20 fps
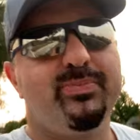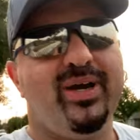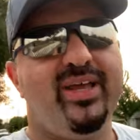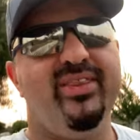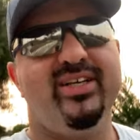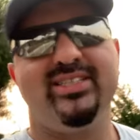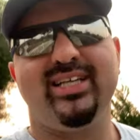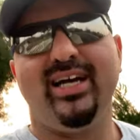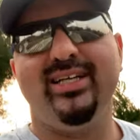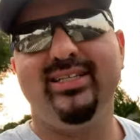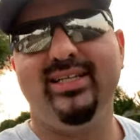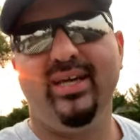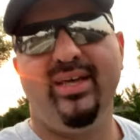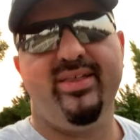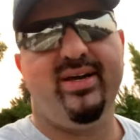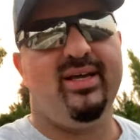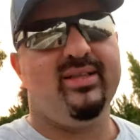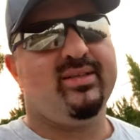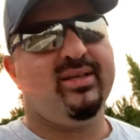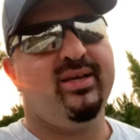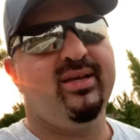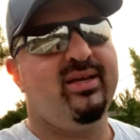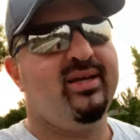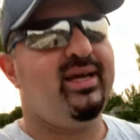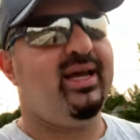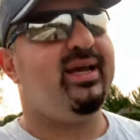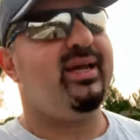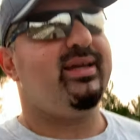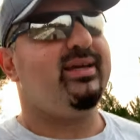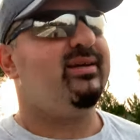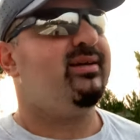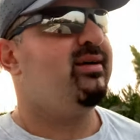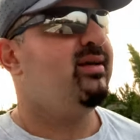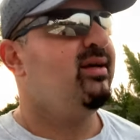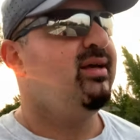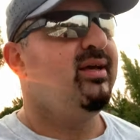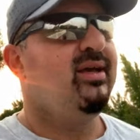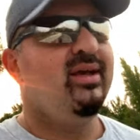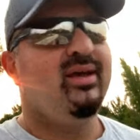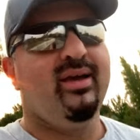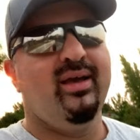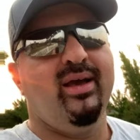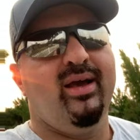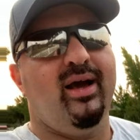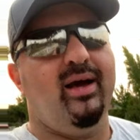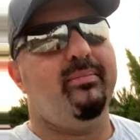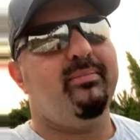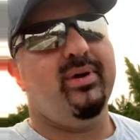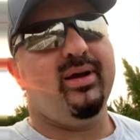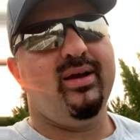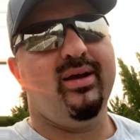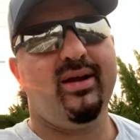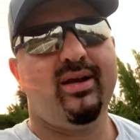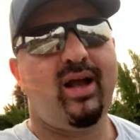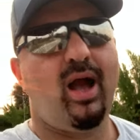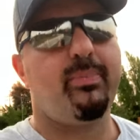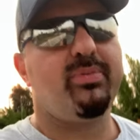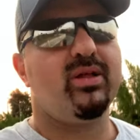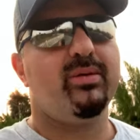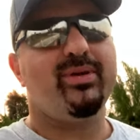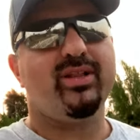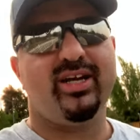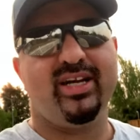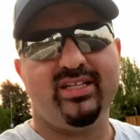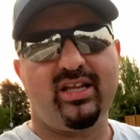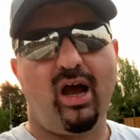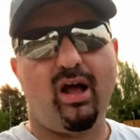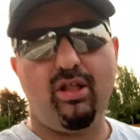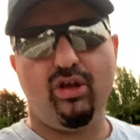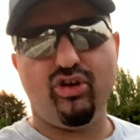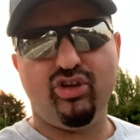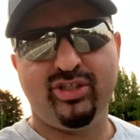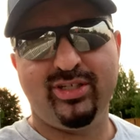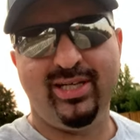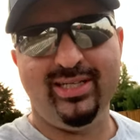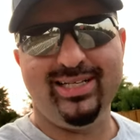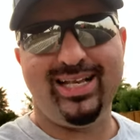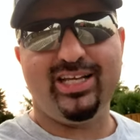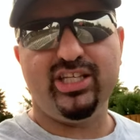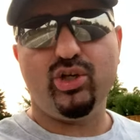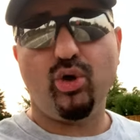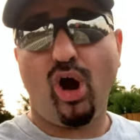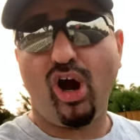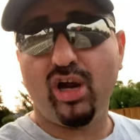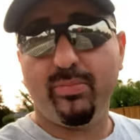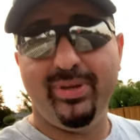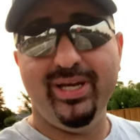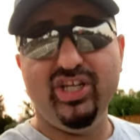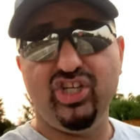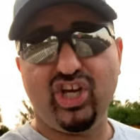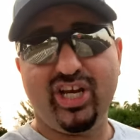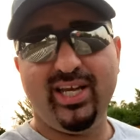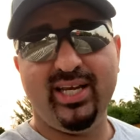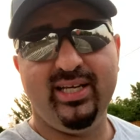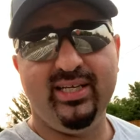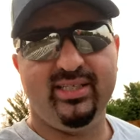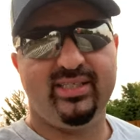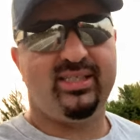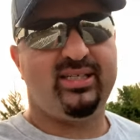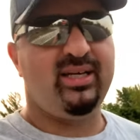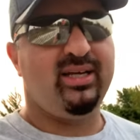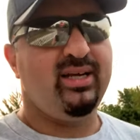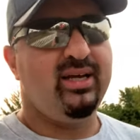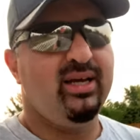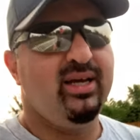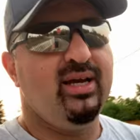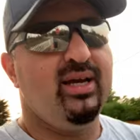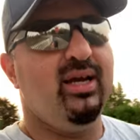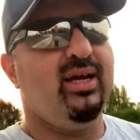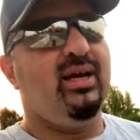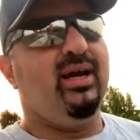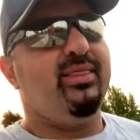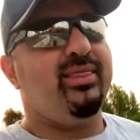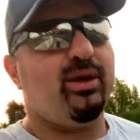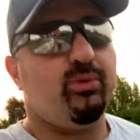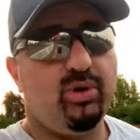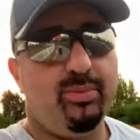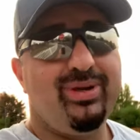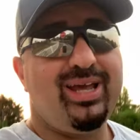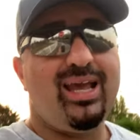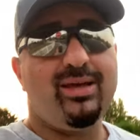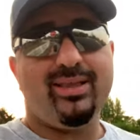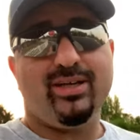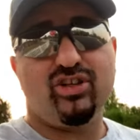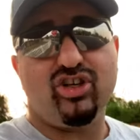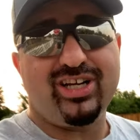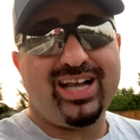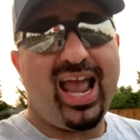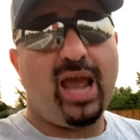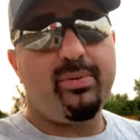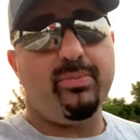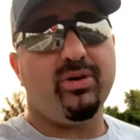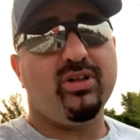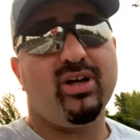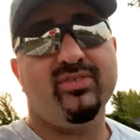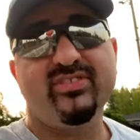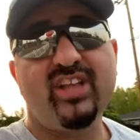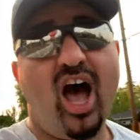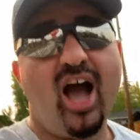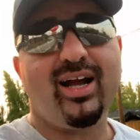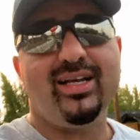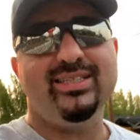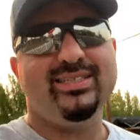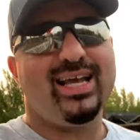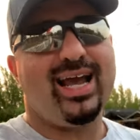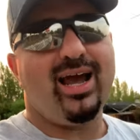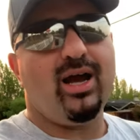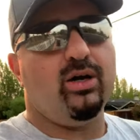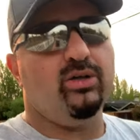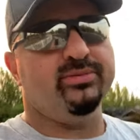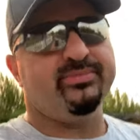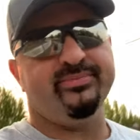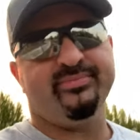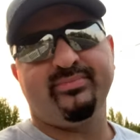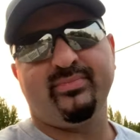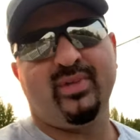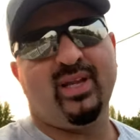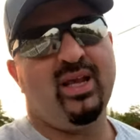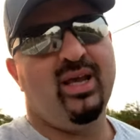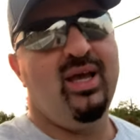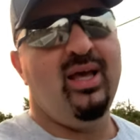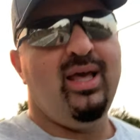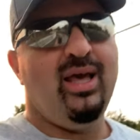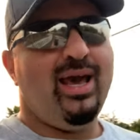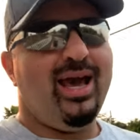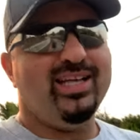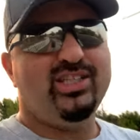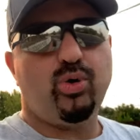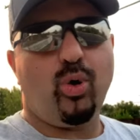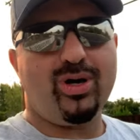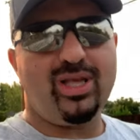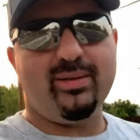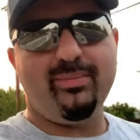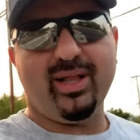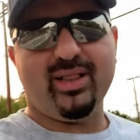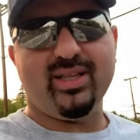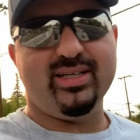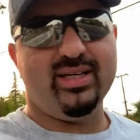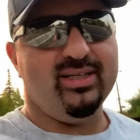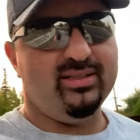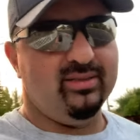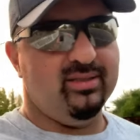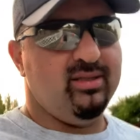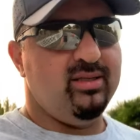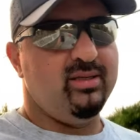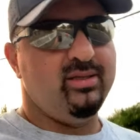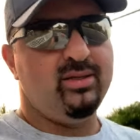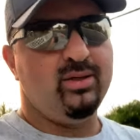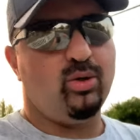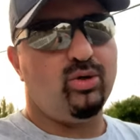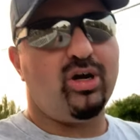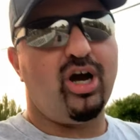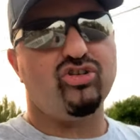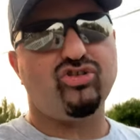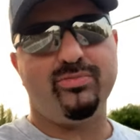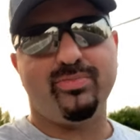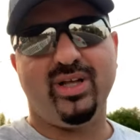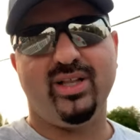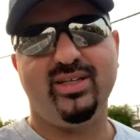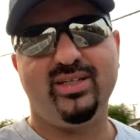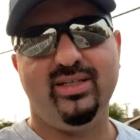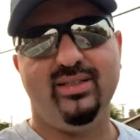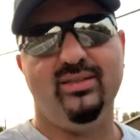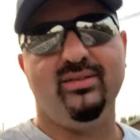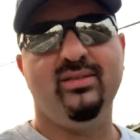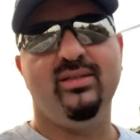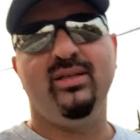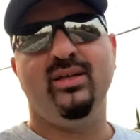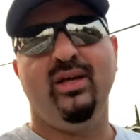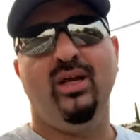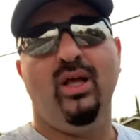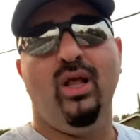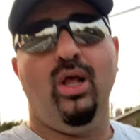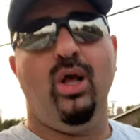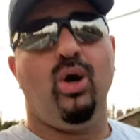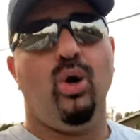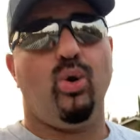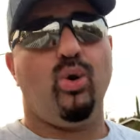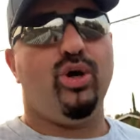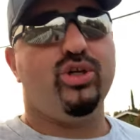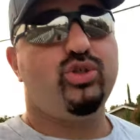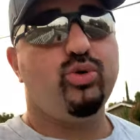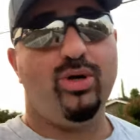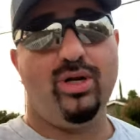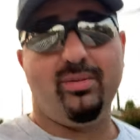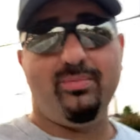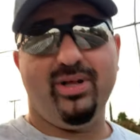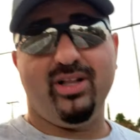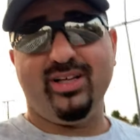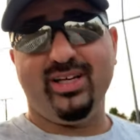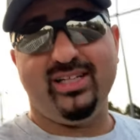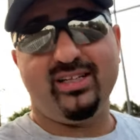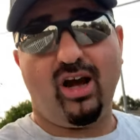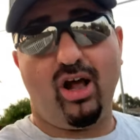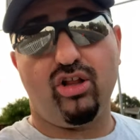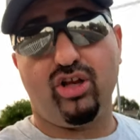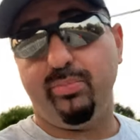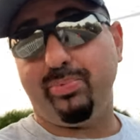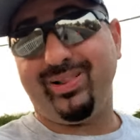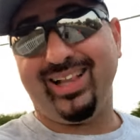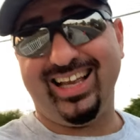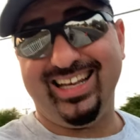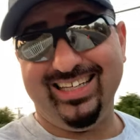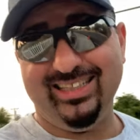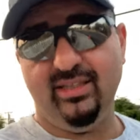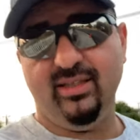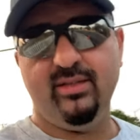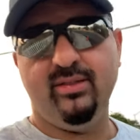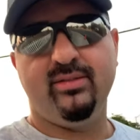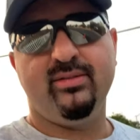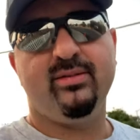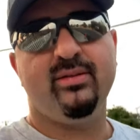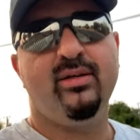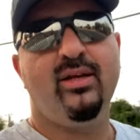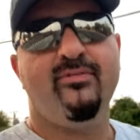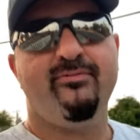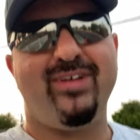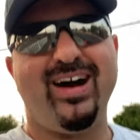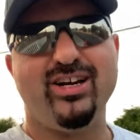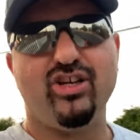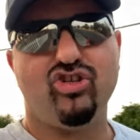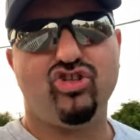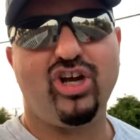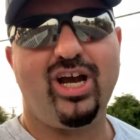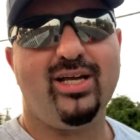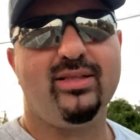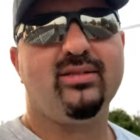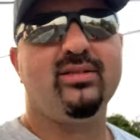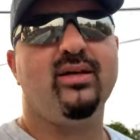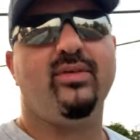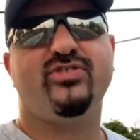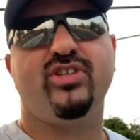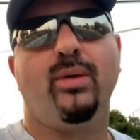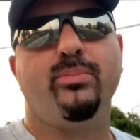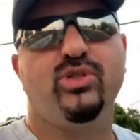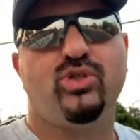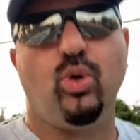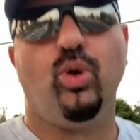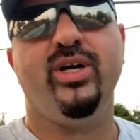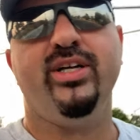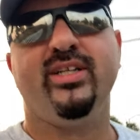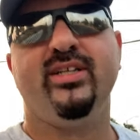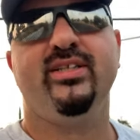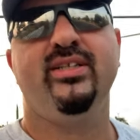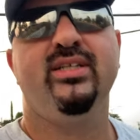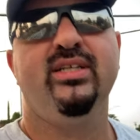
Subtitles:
been this idea that a couple of million dollars can get you RPGs that are capable of knocking down a $20 million or $100 million or $200 million plane, fighter jet of some sort.